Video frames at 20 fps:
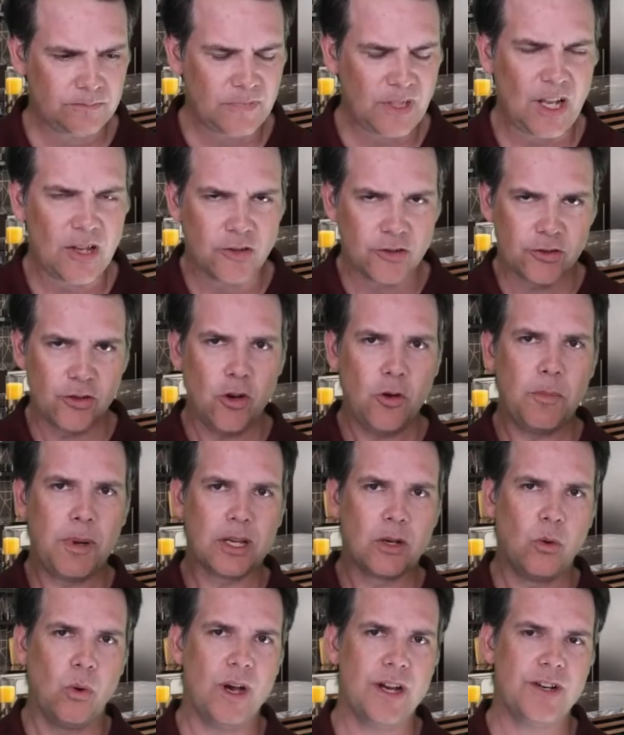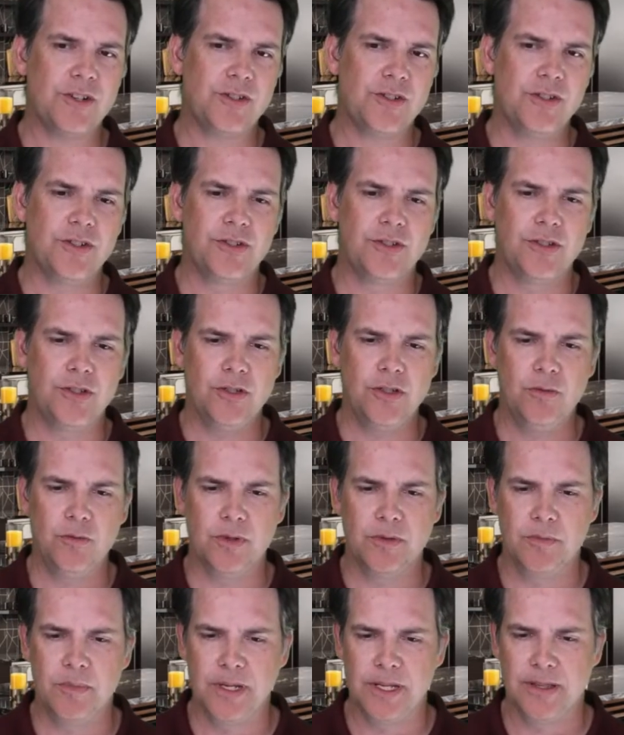So my question to you would
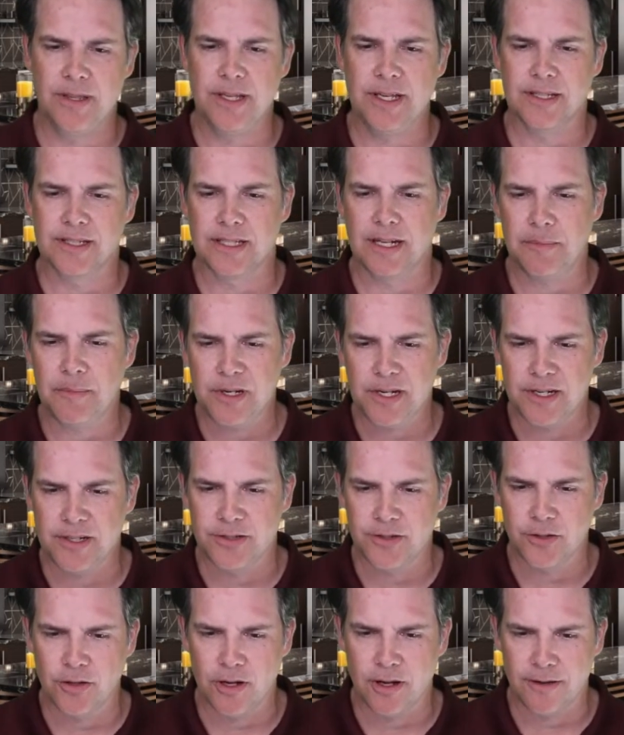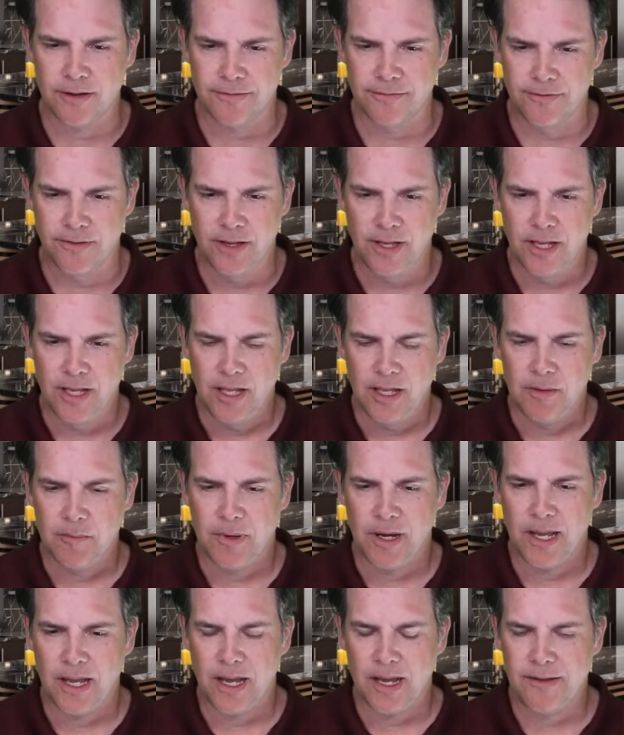be this, and I'm going to turn off
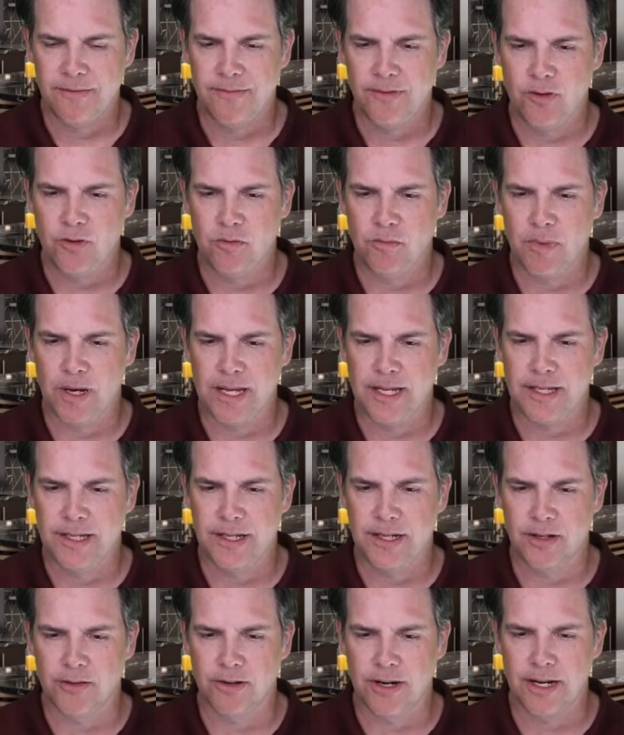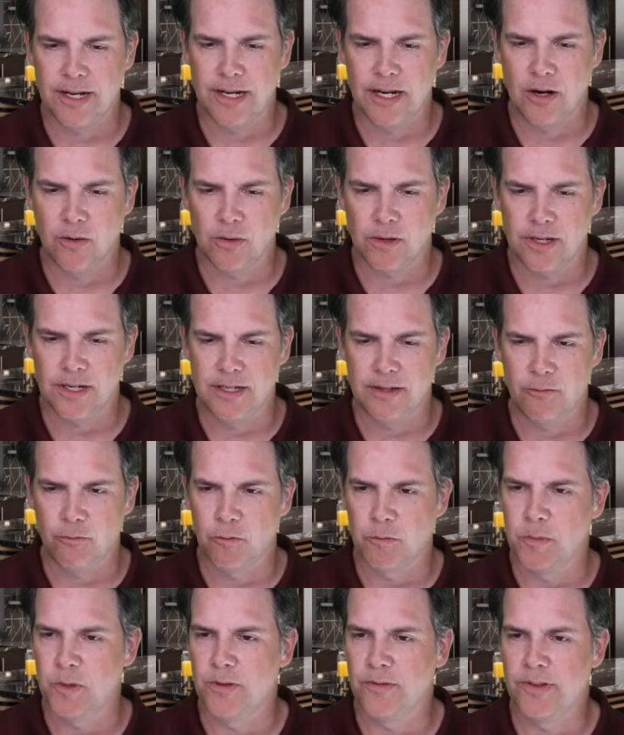my iPhone Mike here right now. We're going to
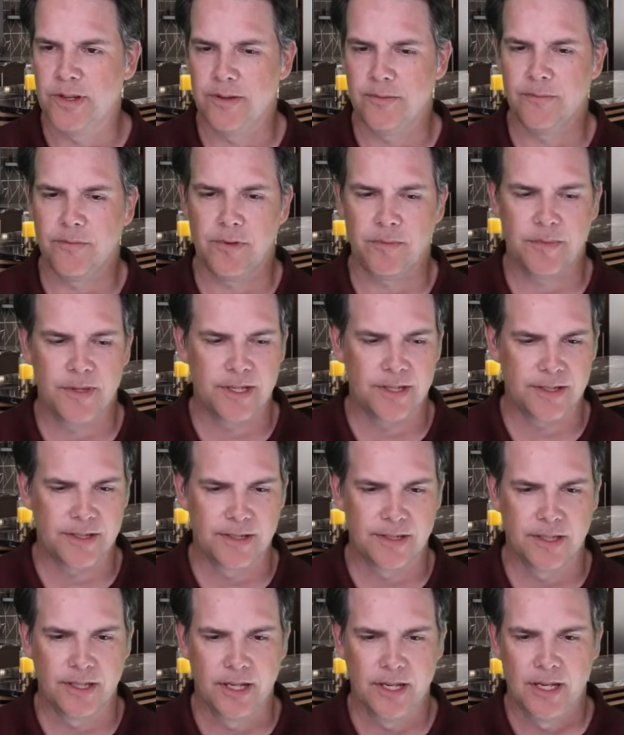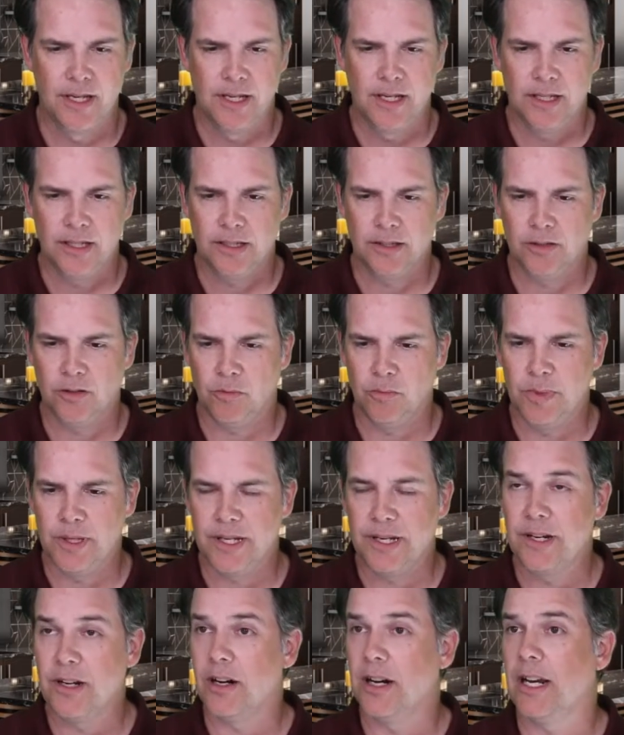remove him from this little bit
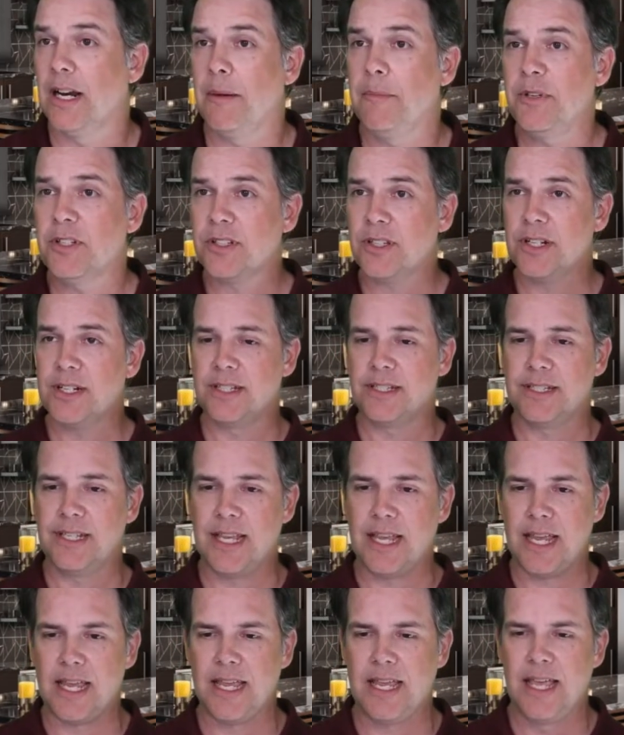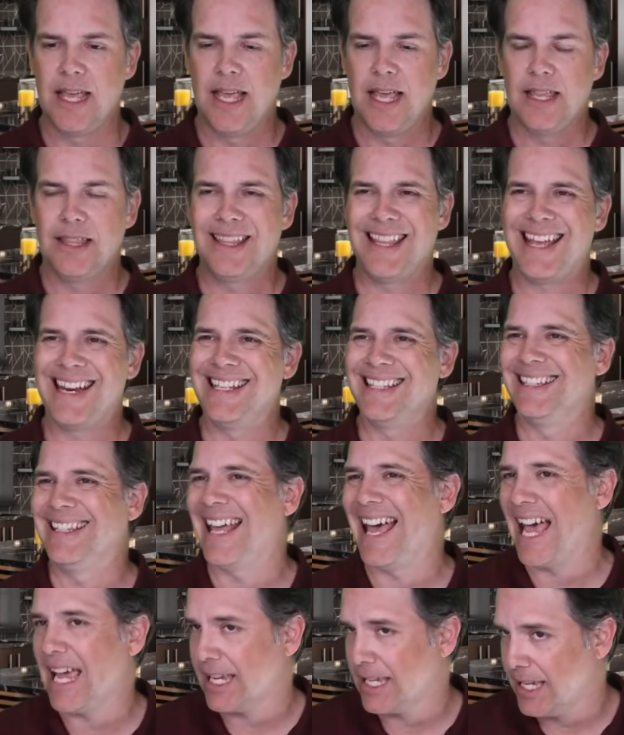here. And I'm just going to say that in
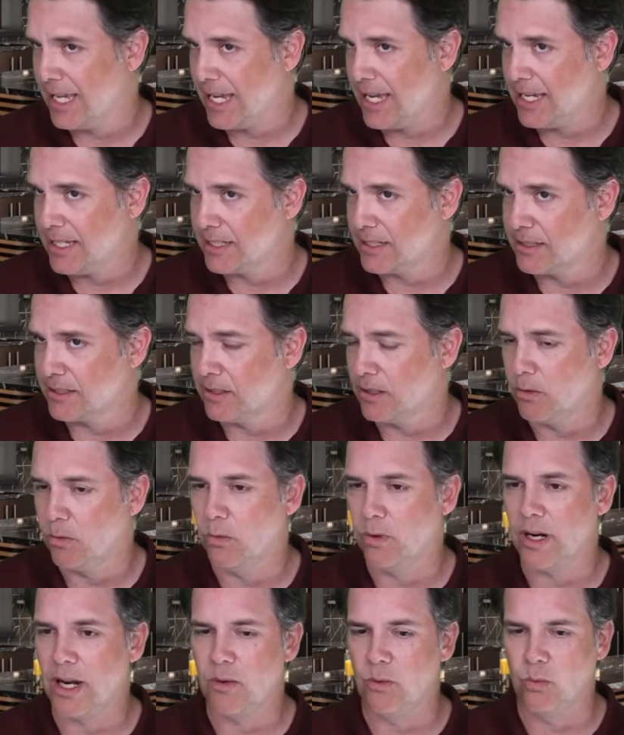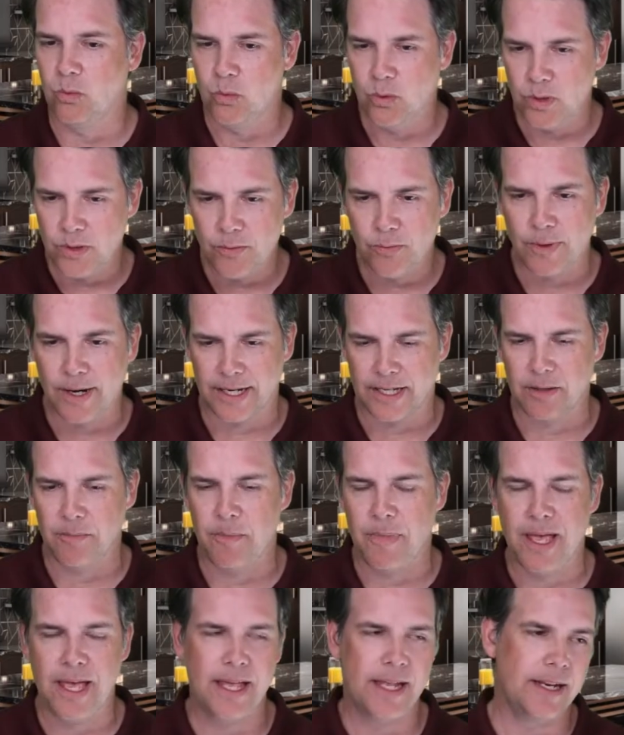that case, what I would
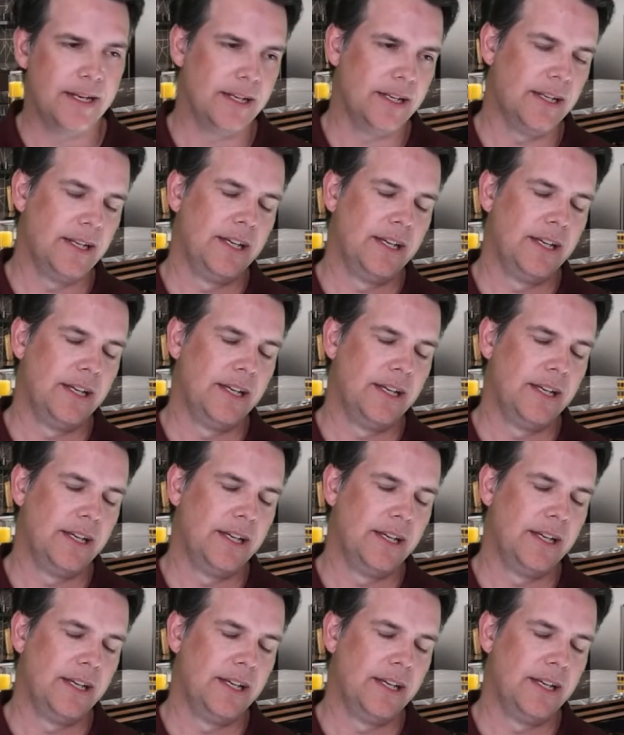recommend